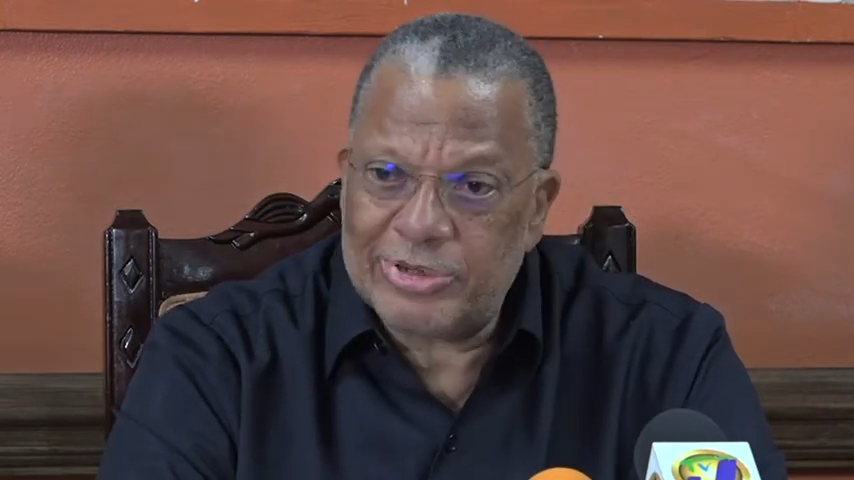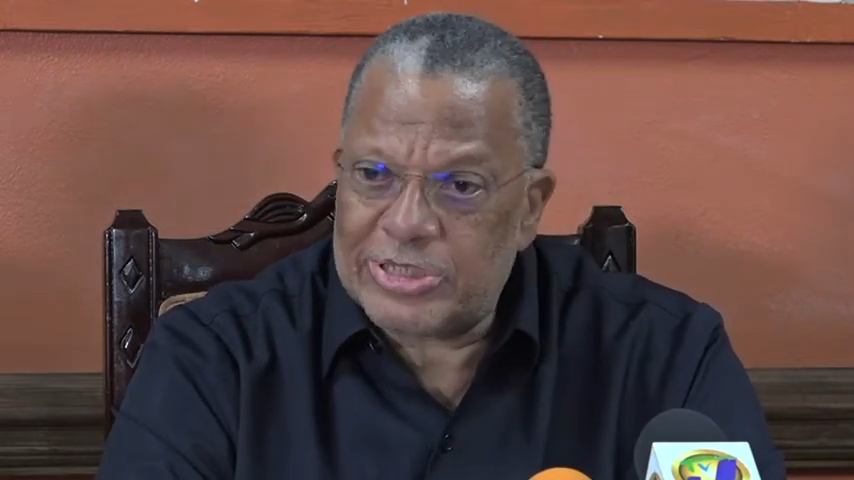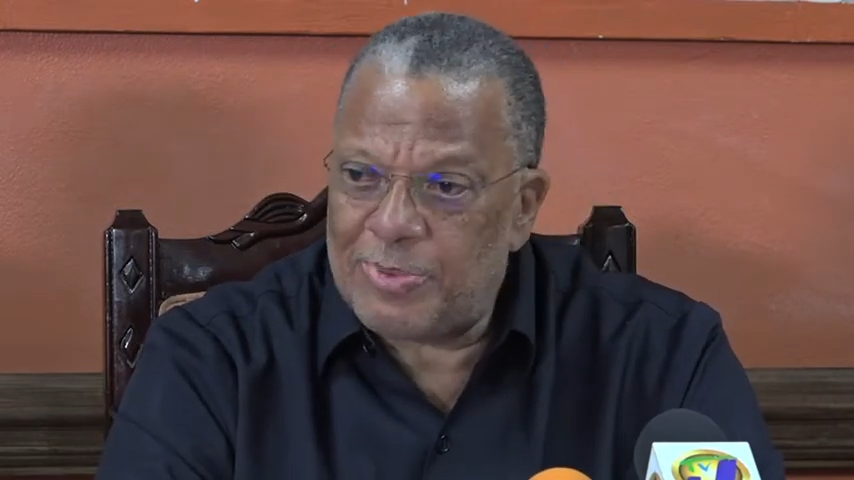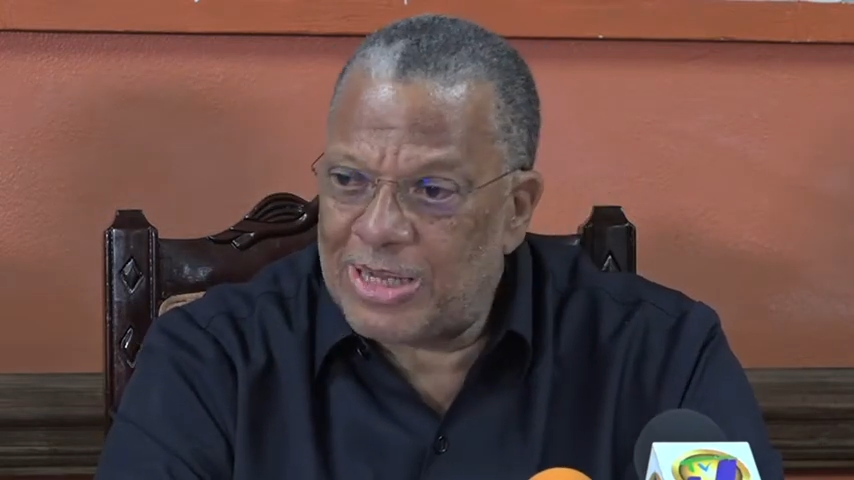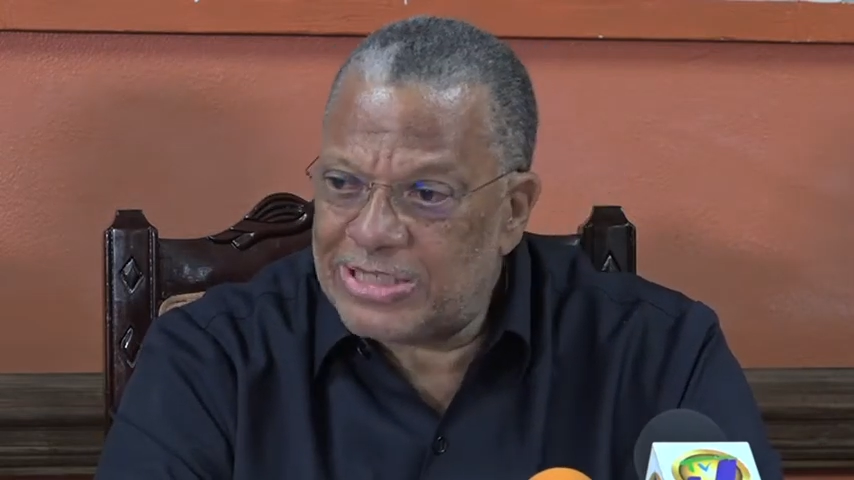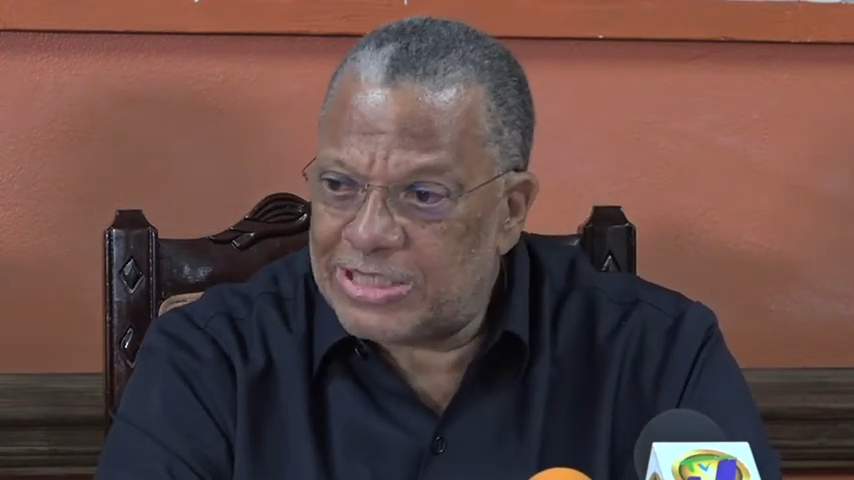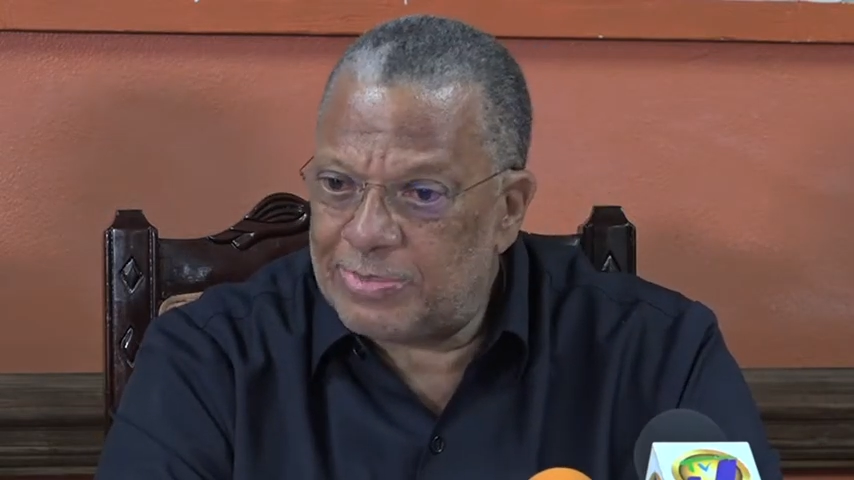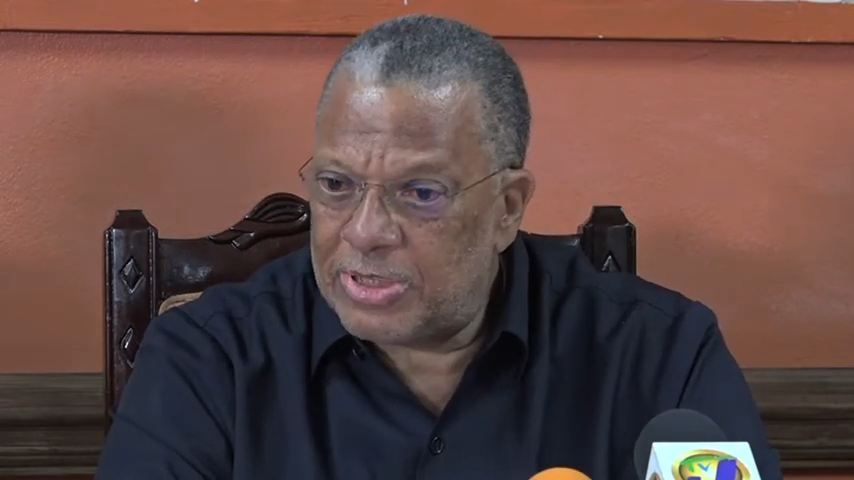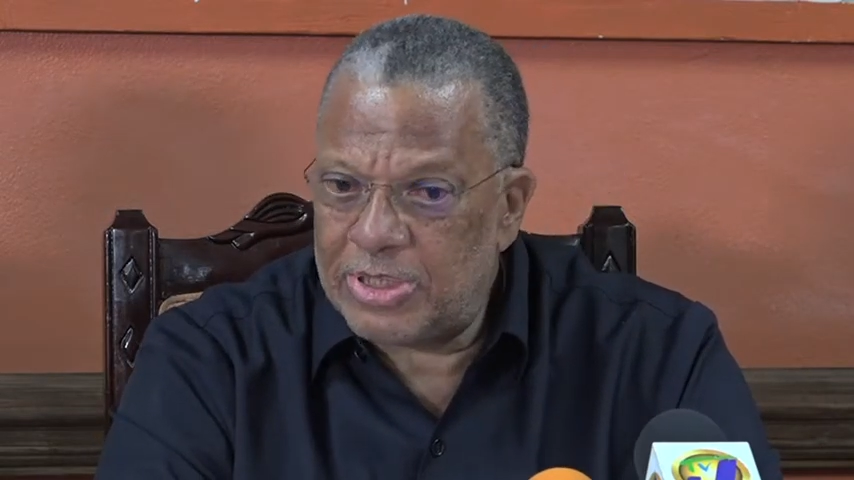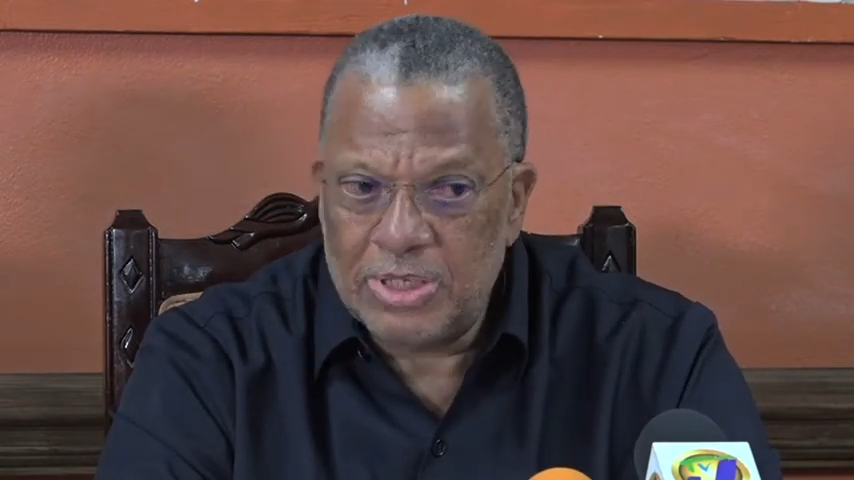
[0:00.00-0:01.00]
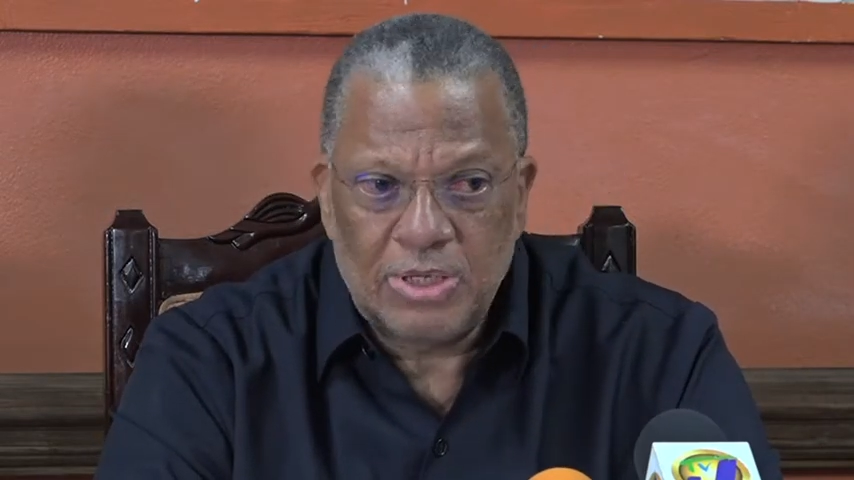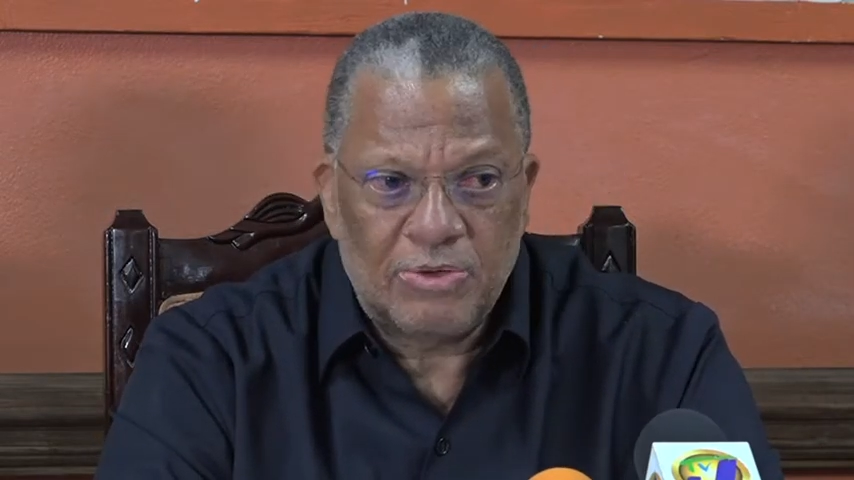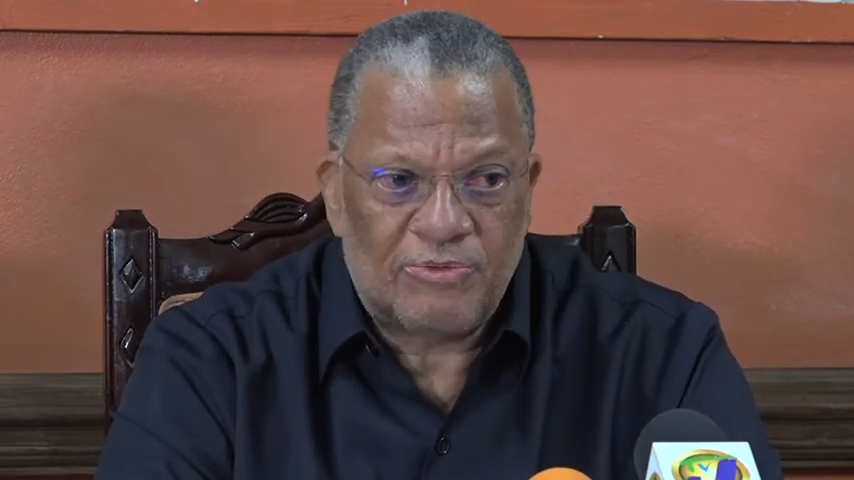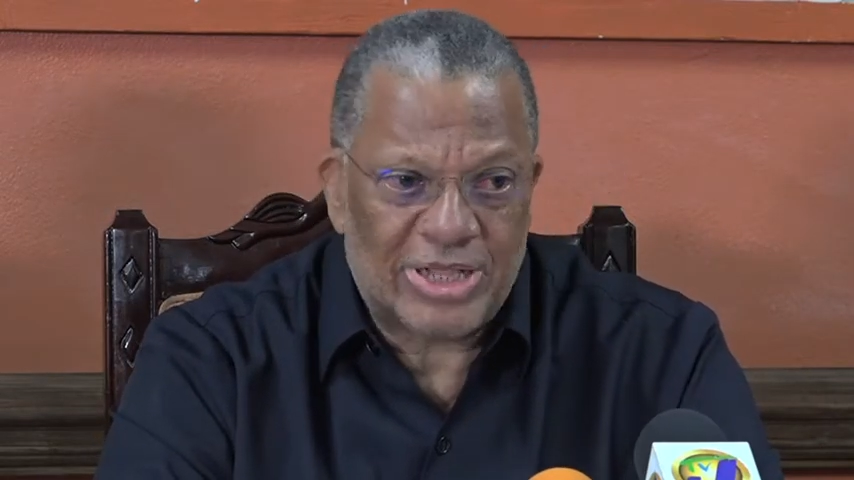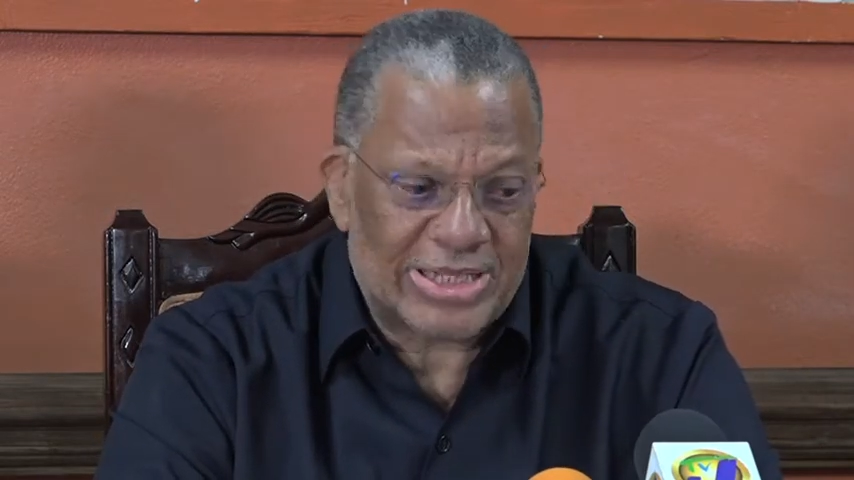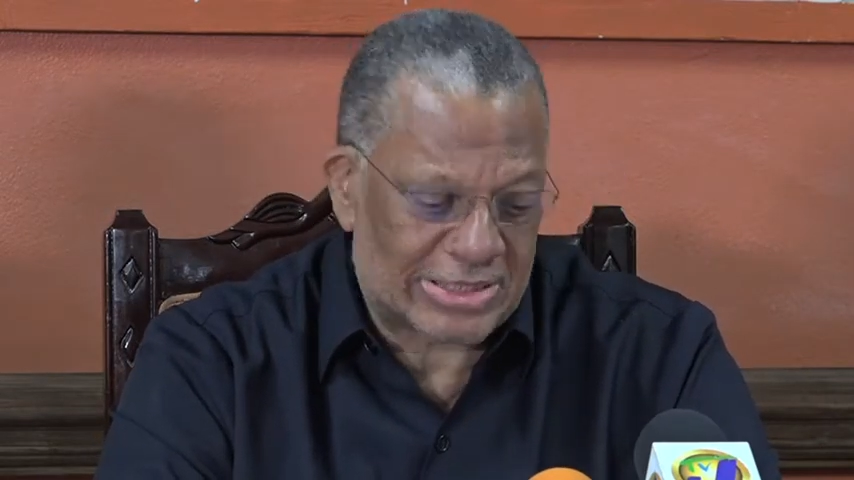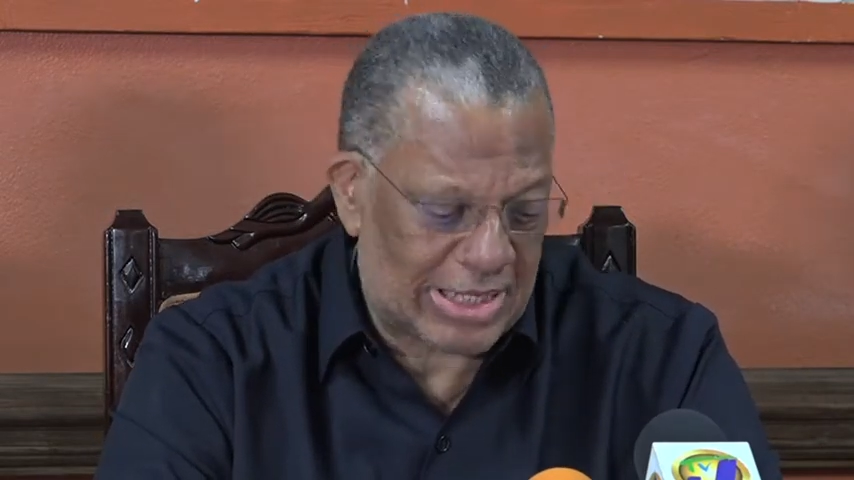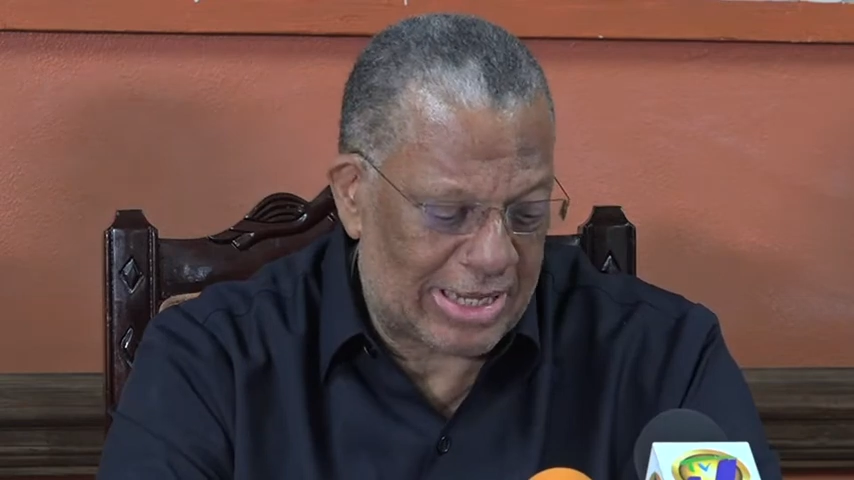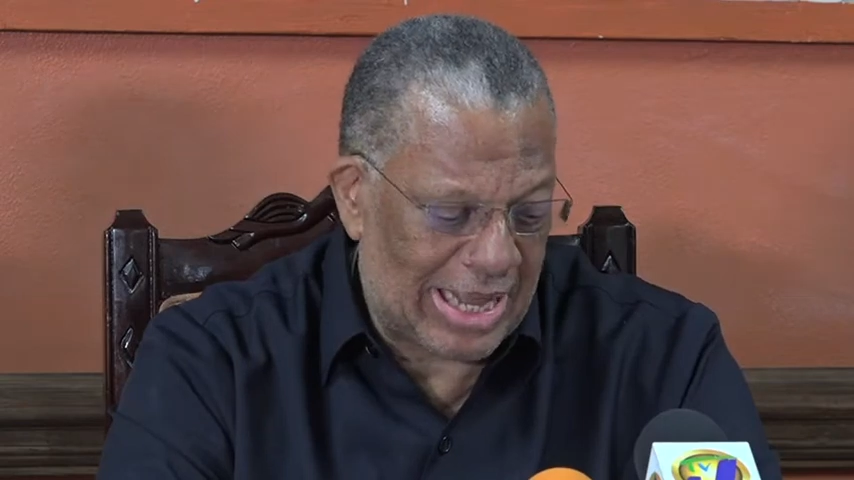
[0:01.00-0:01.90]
responsible for this.